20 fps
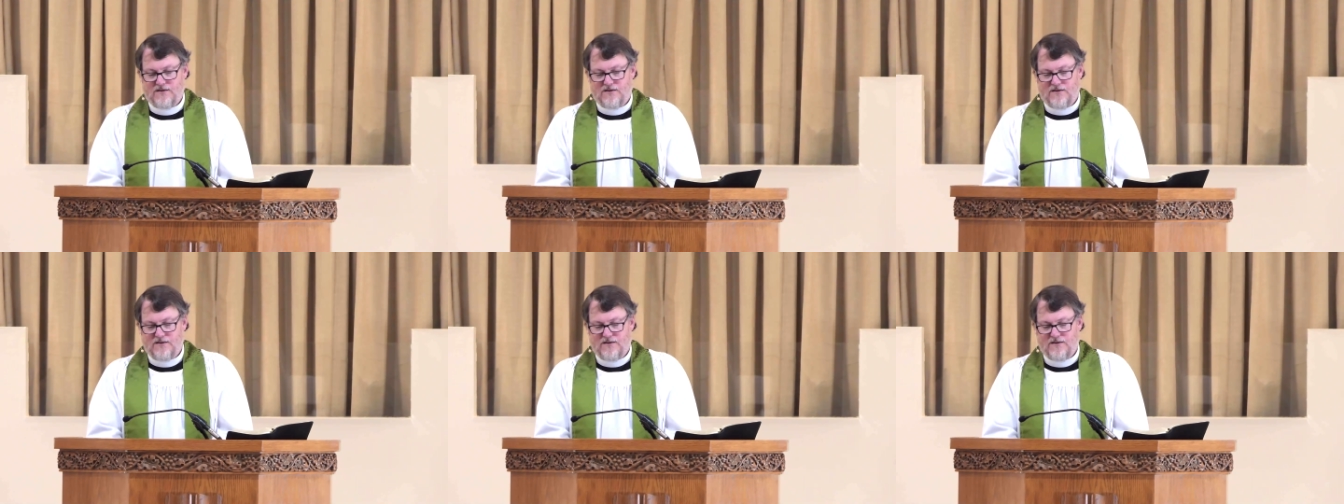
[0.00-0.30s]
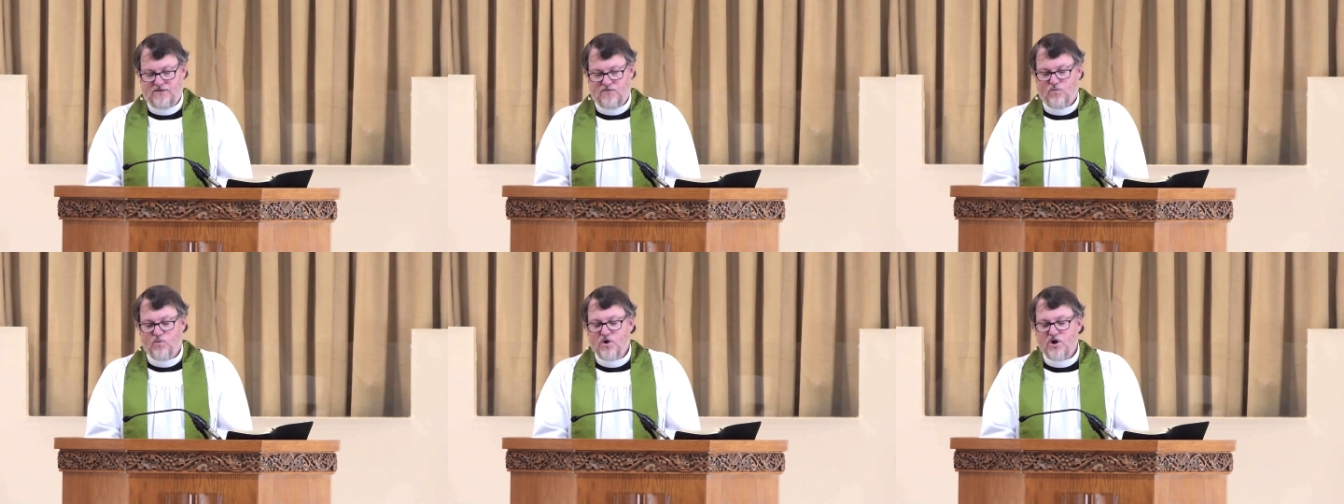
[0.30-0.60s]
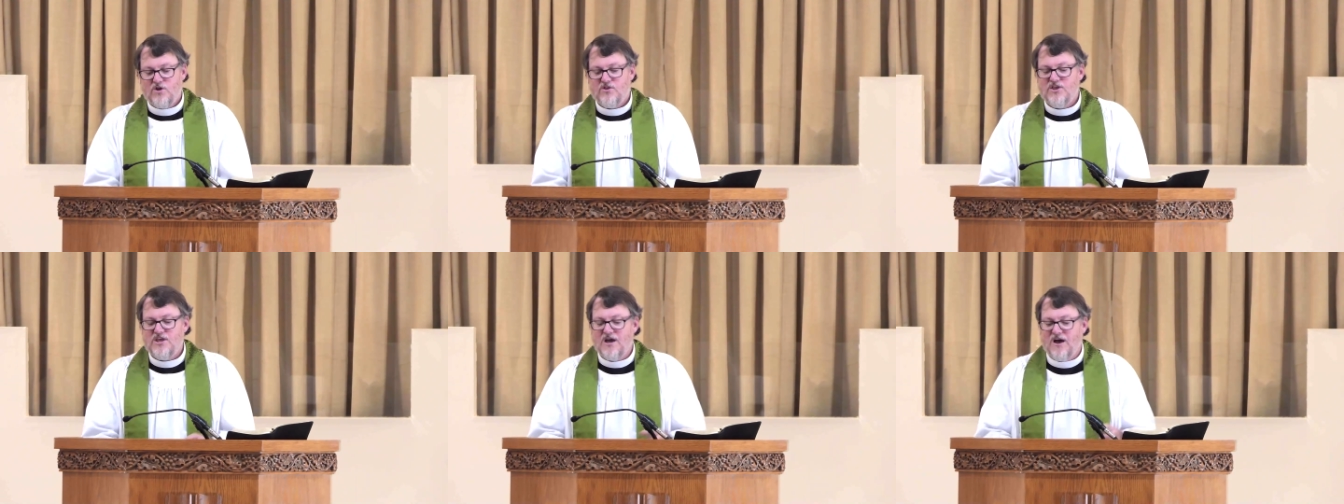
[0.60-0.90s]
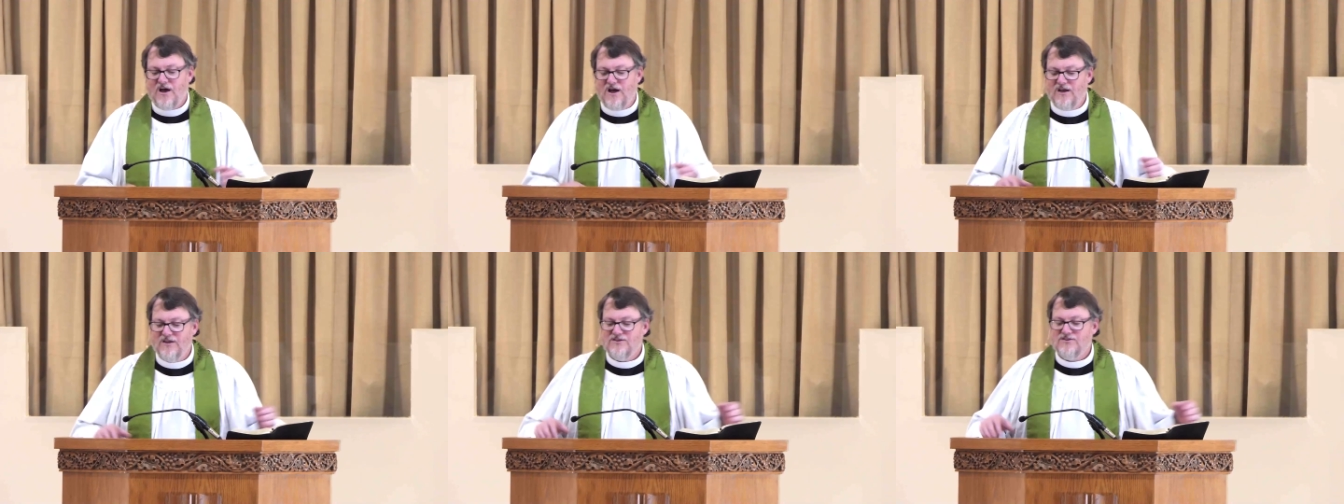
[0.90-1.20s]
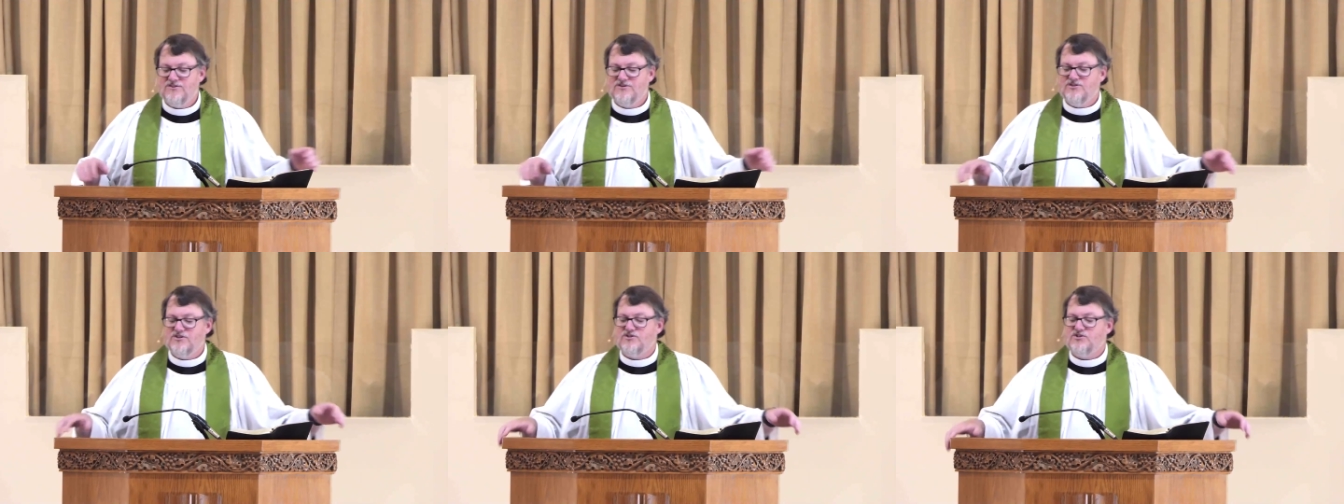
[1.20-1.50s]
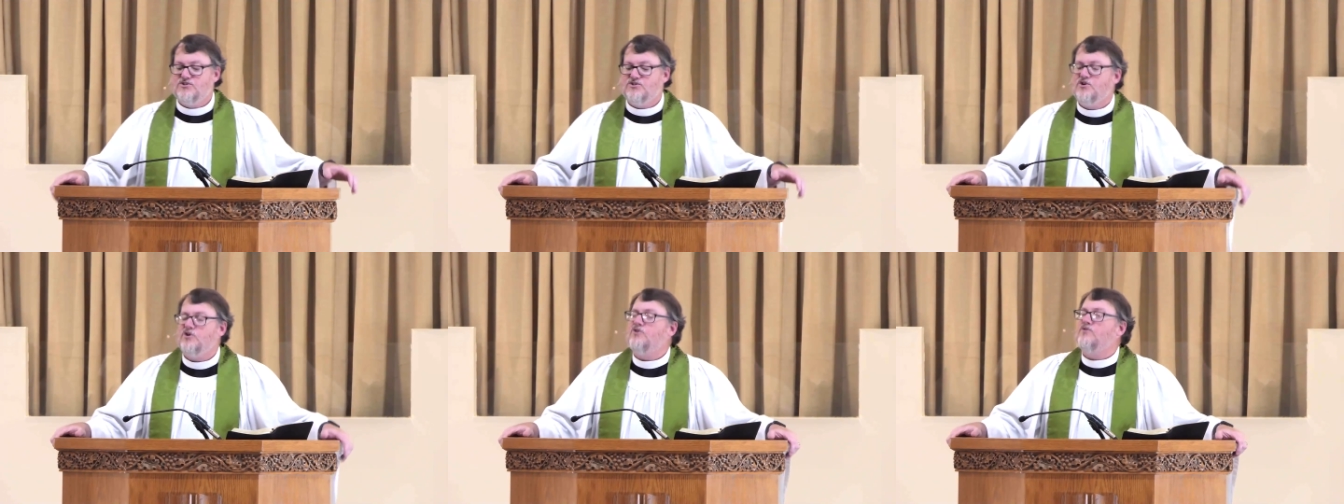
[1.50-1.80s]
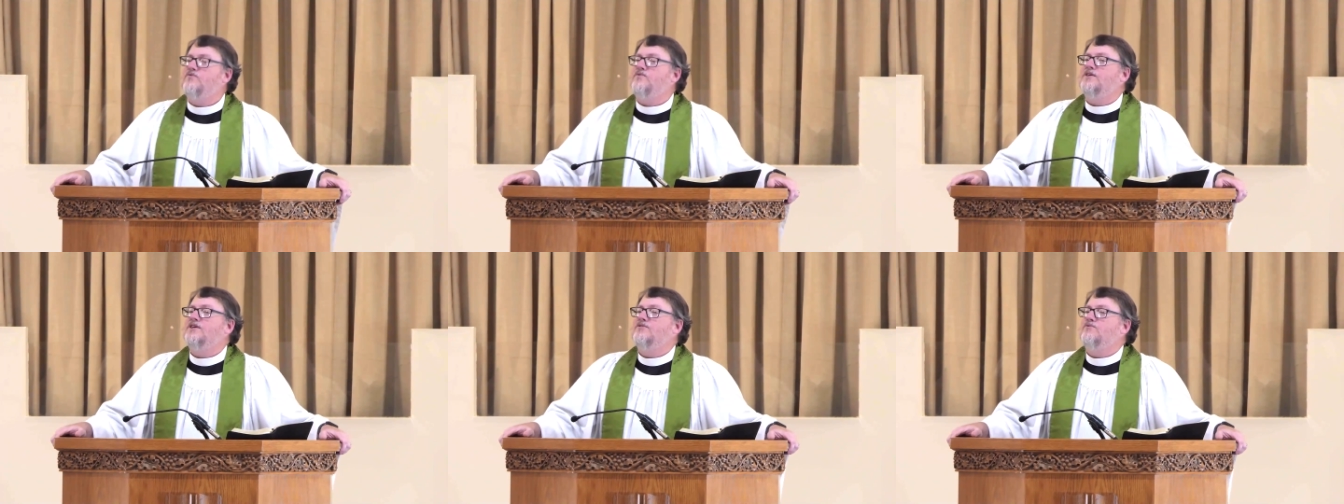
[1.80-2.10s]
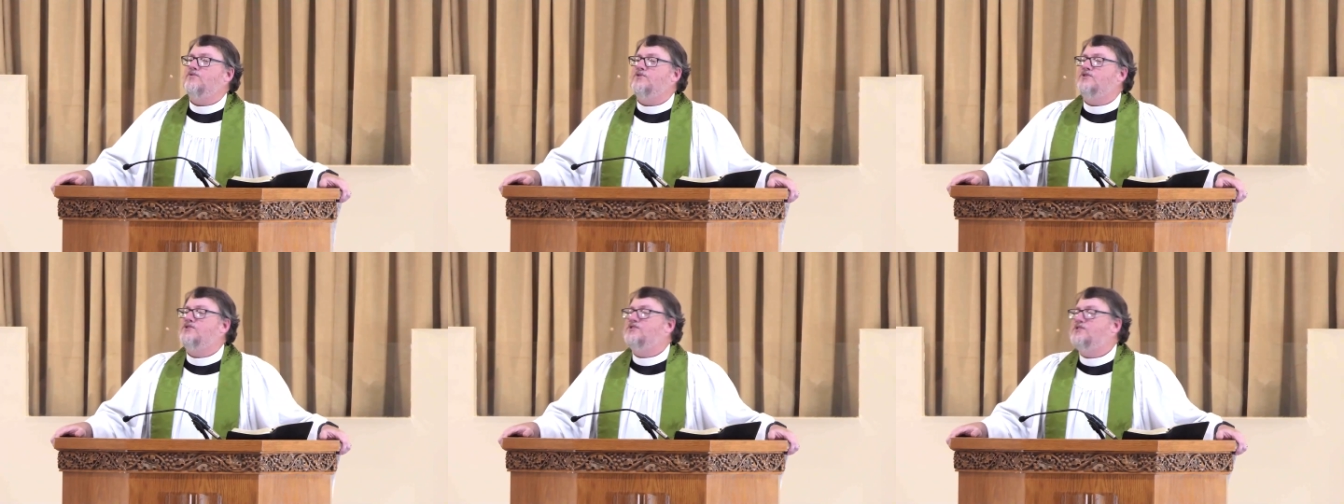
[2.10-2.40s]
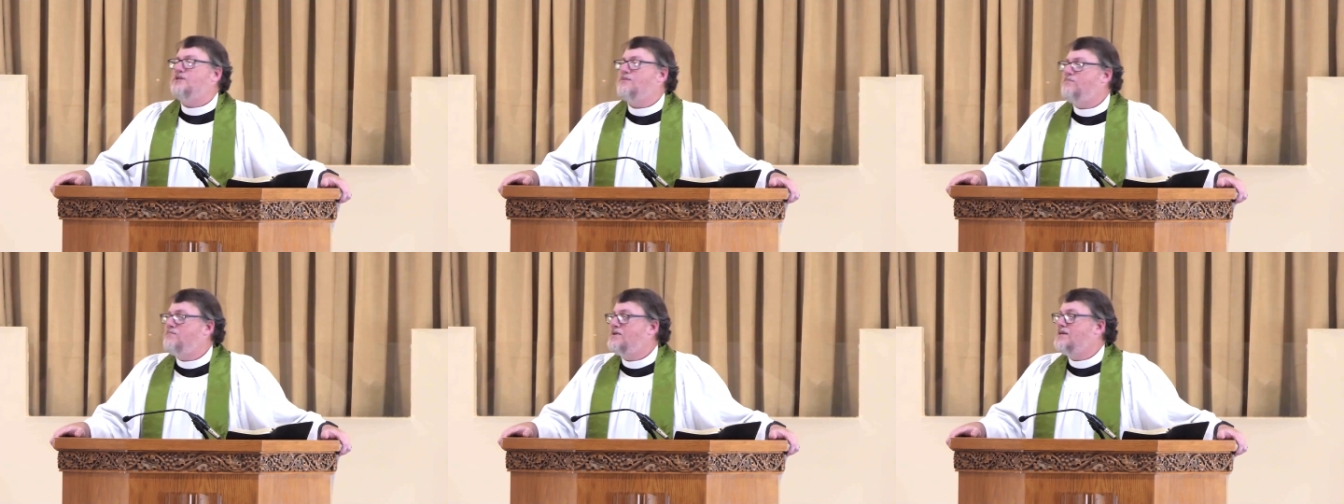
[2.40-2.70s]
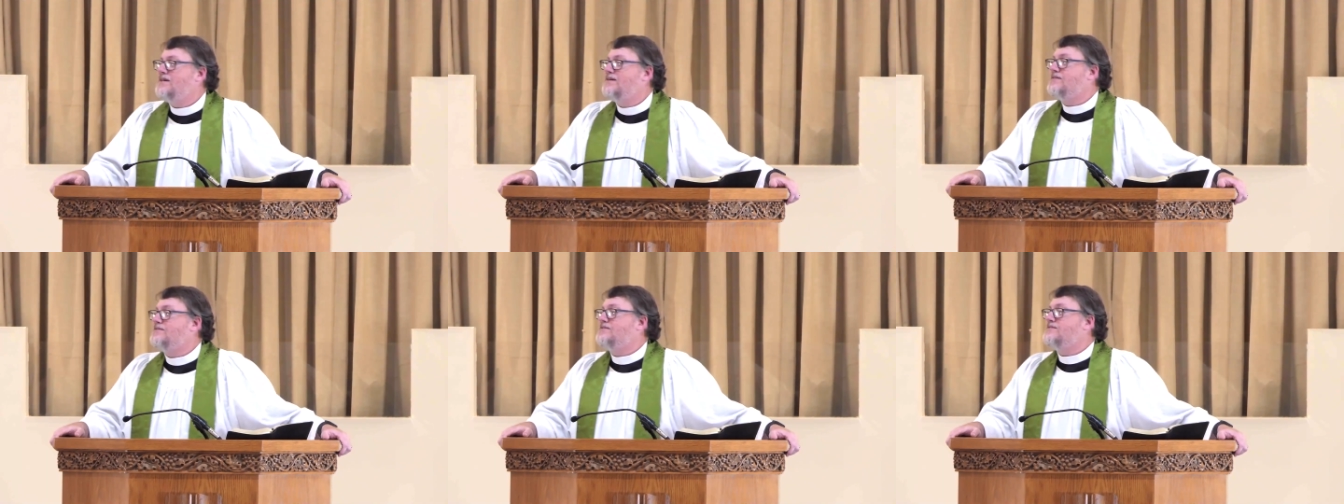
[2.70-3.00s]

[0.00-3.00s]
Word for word: We're the undeserving recipients